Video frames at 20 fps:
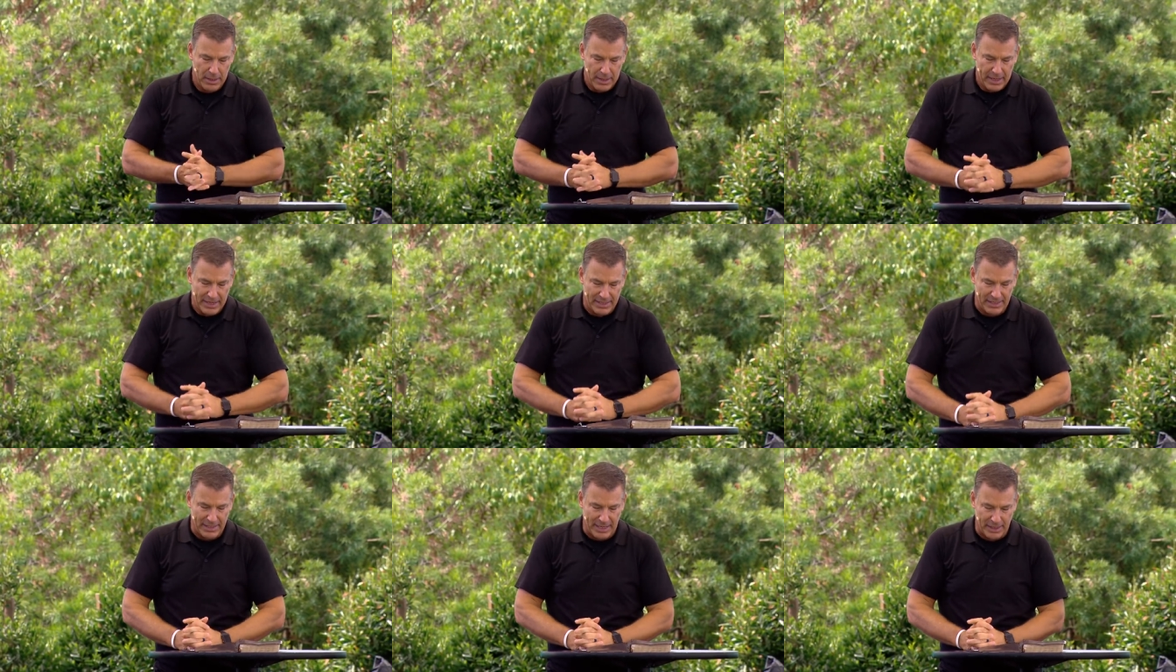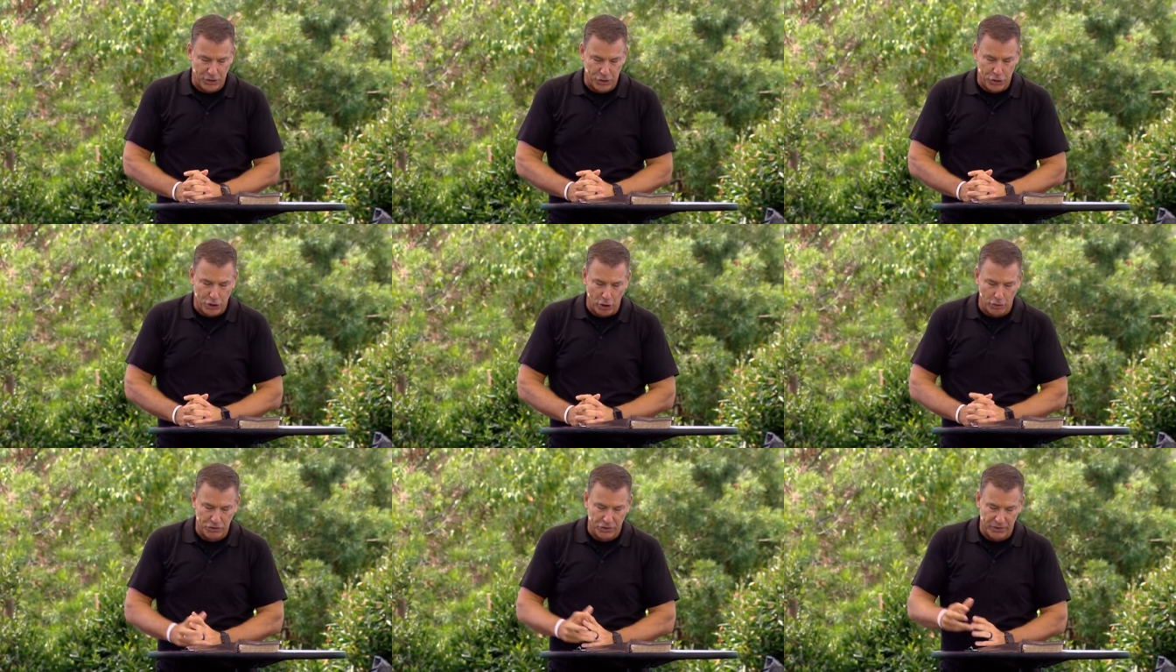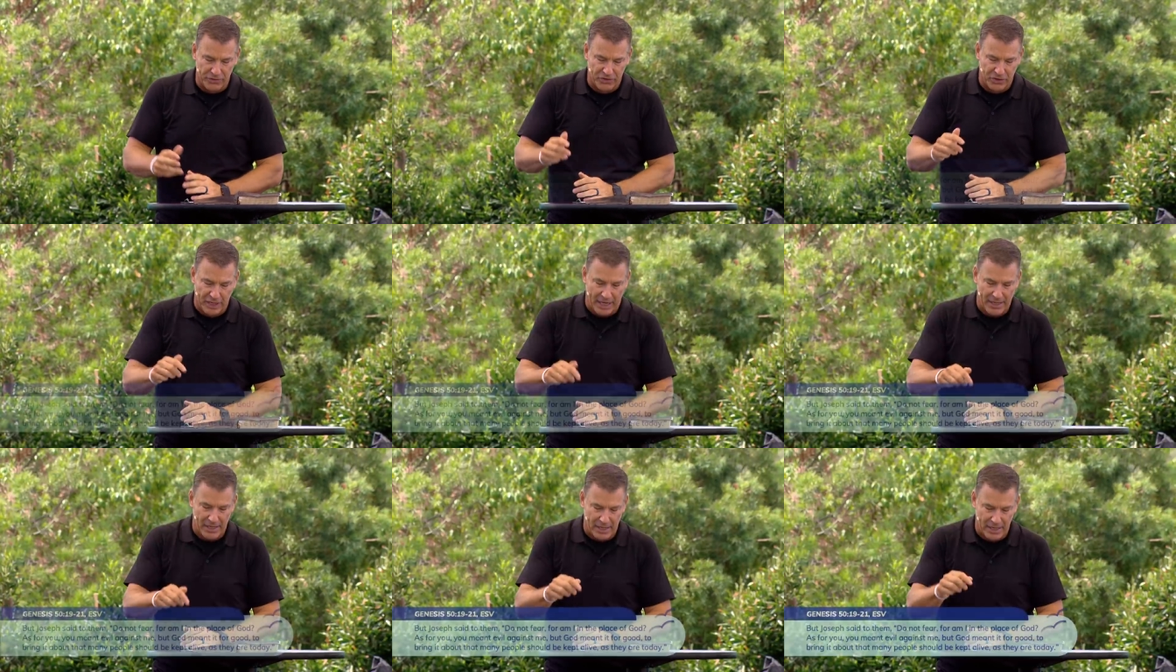It says, Joseph
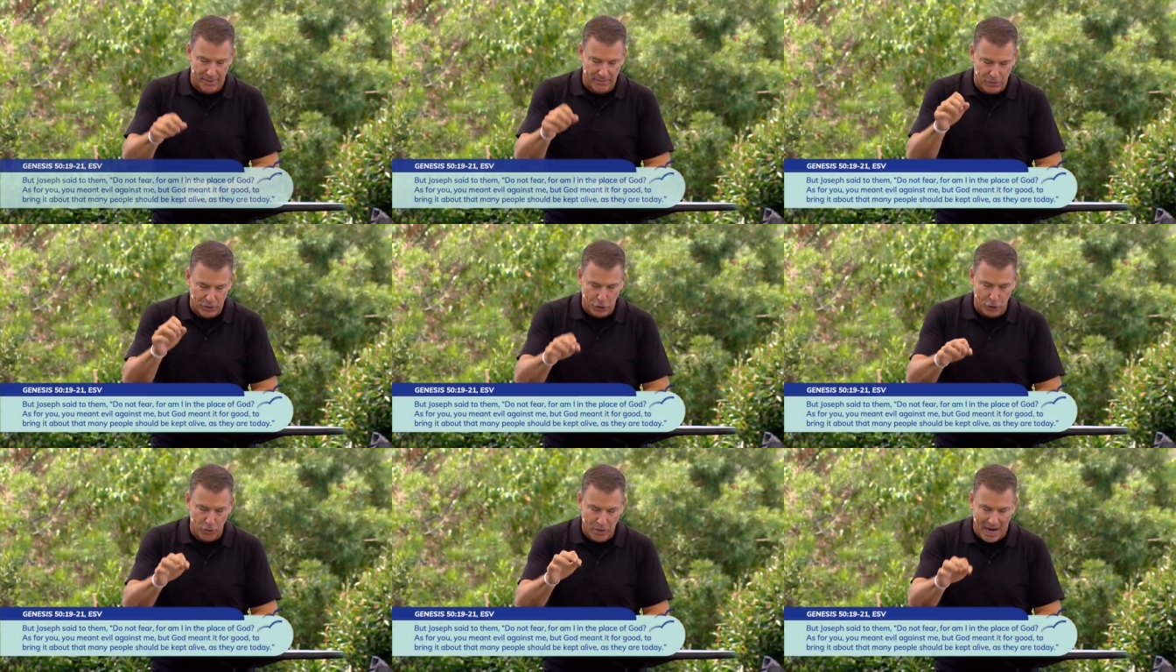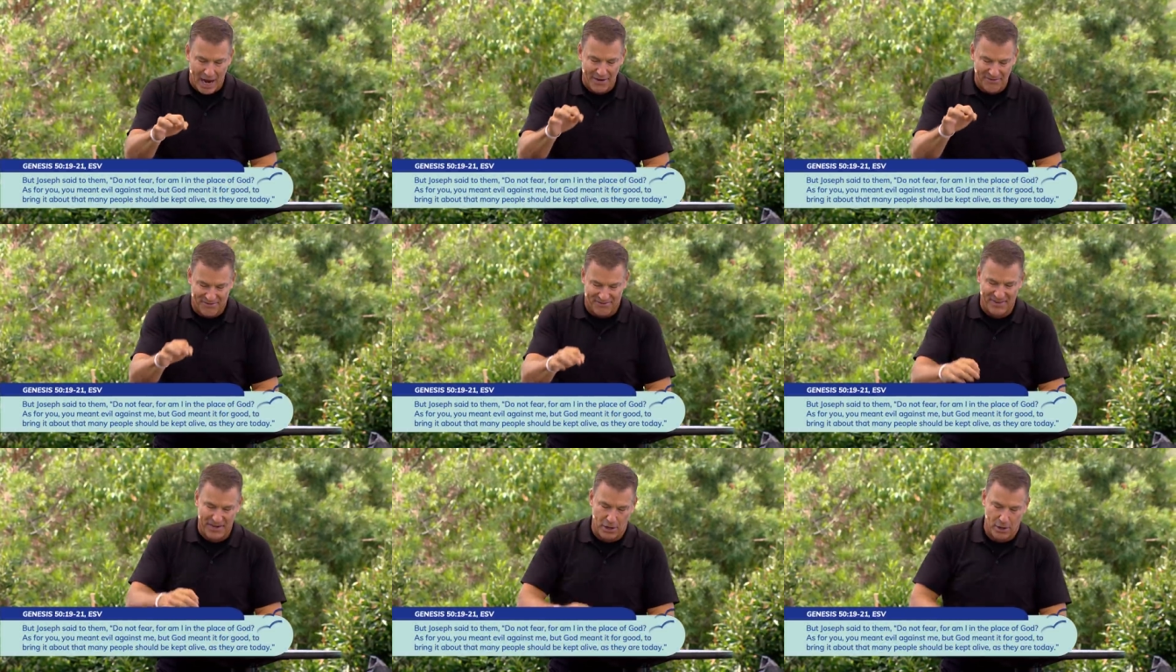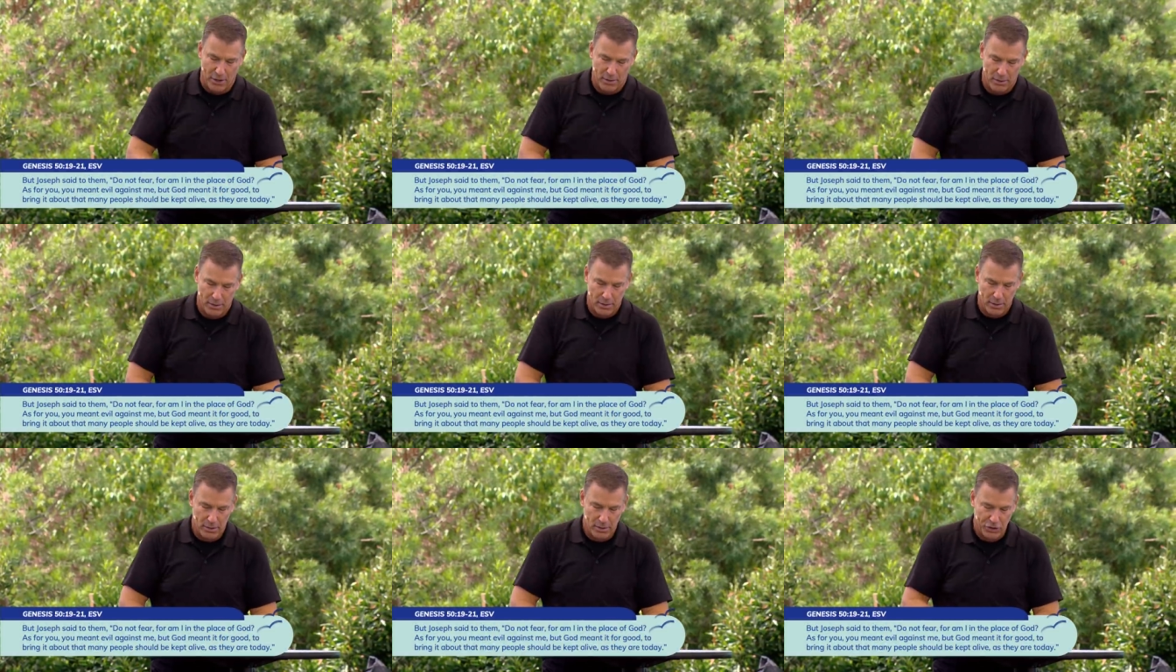said to them, Do not fear,
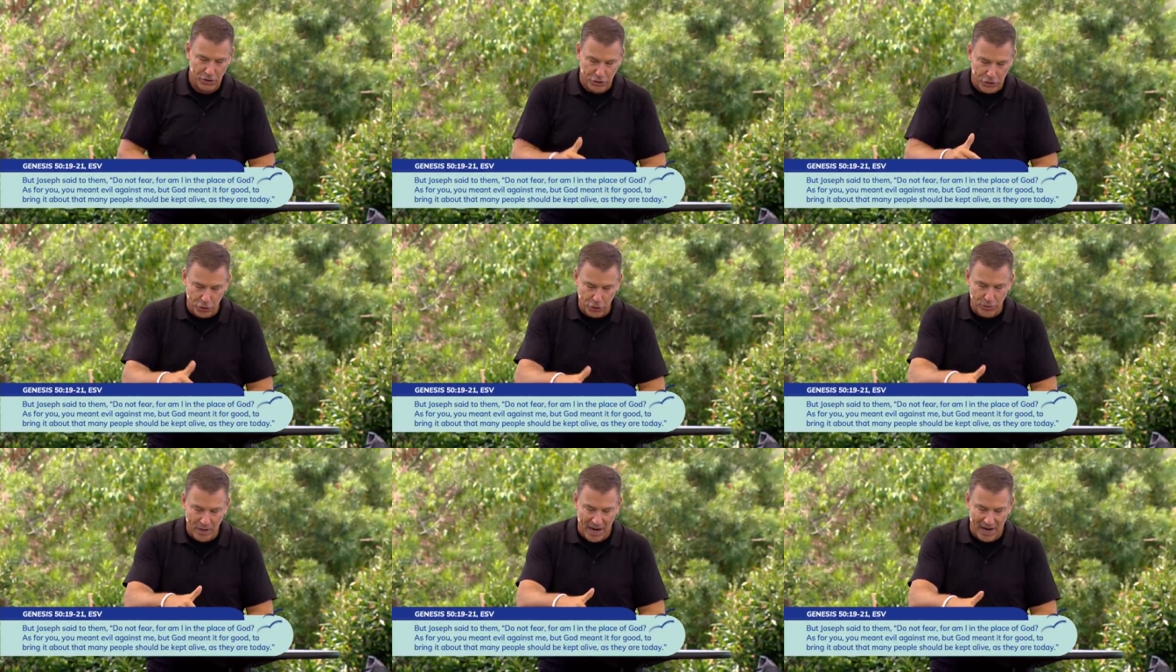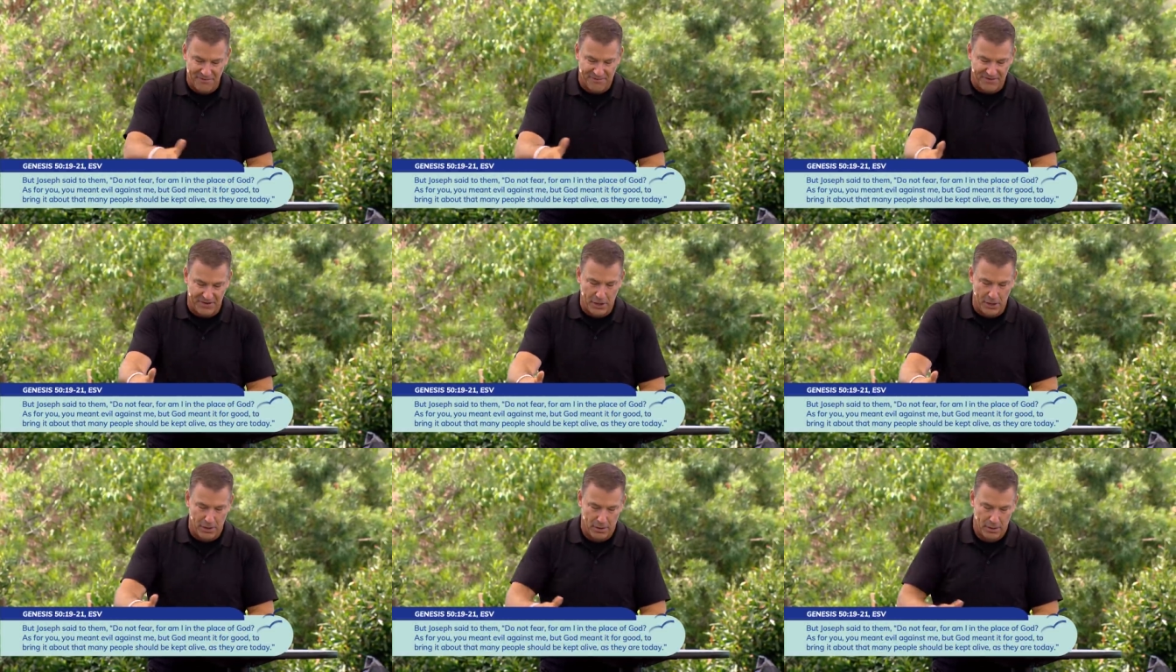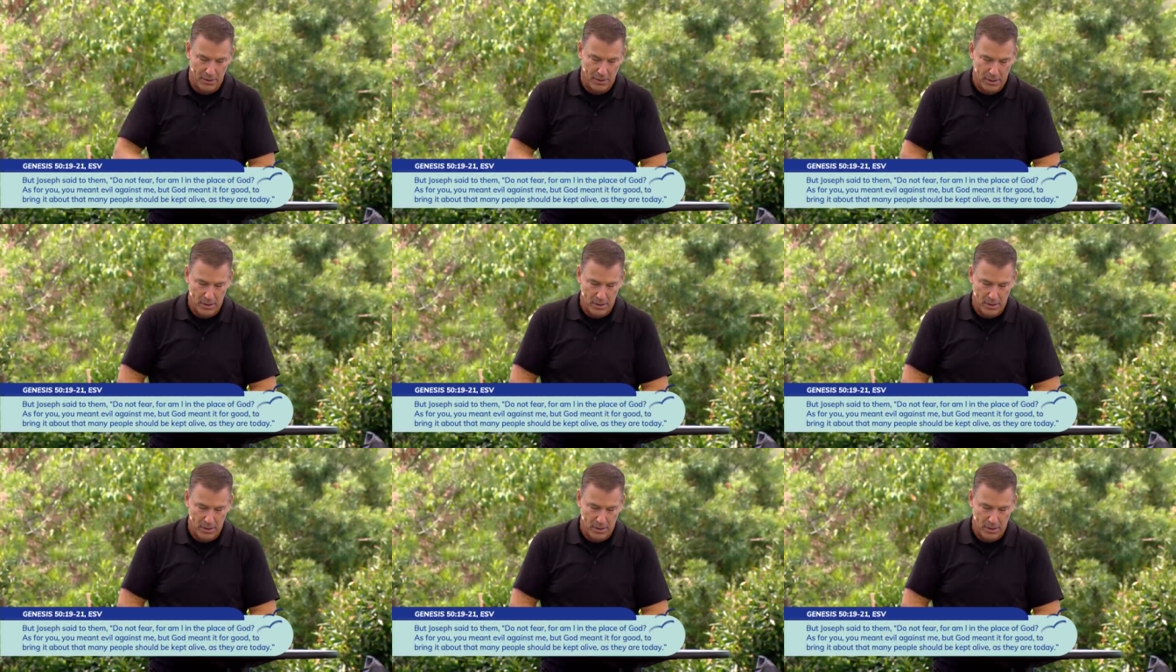do not fear,